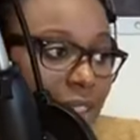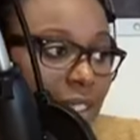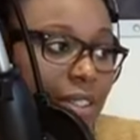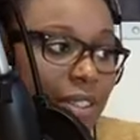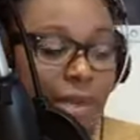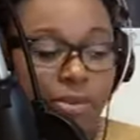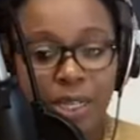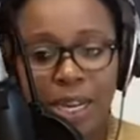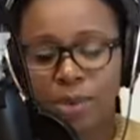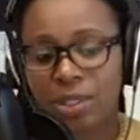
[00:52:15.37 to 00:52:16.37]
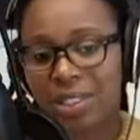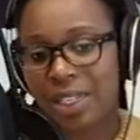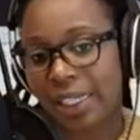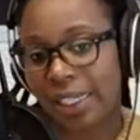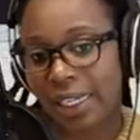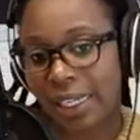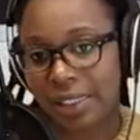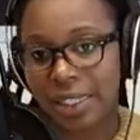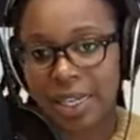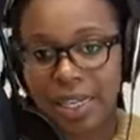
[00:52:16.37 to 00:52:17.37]
the same time or slightly
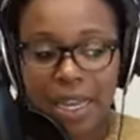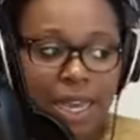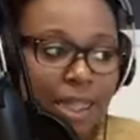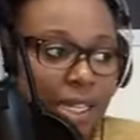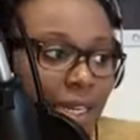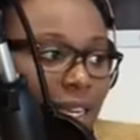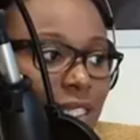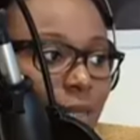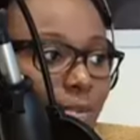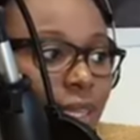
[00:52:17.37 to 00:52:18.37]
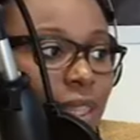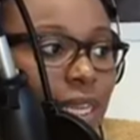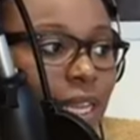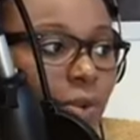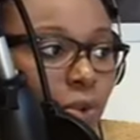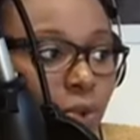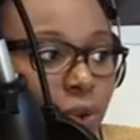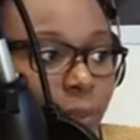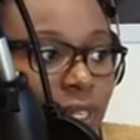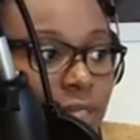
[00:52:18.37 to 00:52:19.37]
later than that, but then we'll
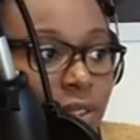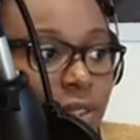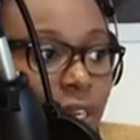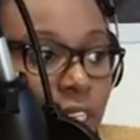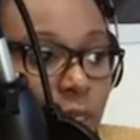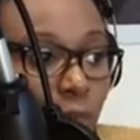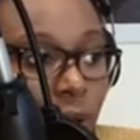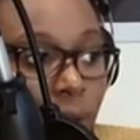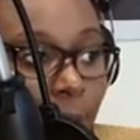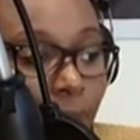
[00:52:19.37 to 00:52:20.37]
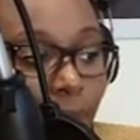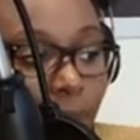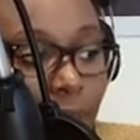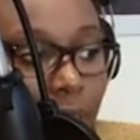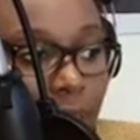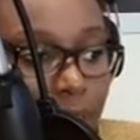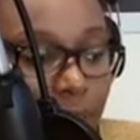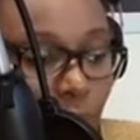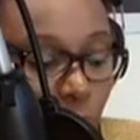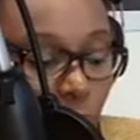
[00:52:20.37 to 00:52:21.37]
repeat today's program as
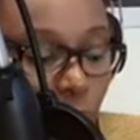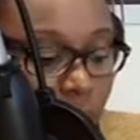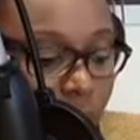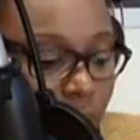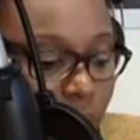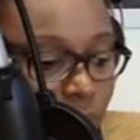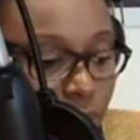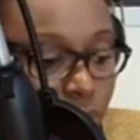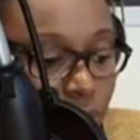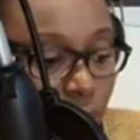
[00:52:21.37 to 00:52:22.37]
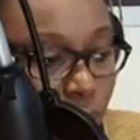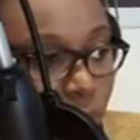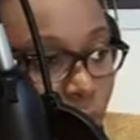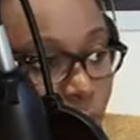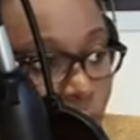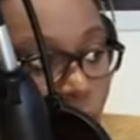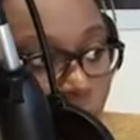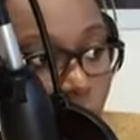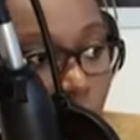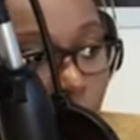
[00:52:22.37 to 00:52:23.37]
well. So
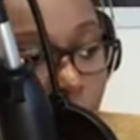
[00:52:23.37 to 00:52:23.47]
what we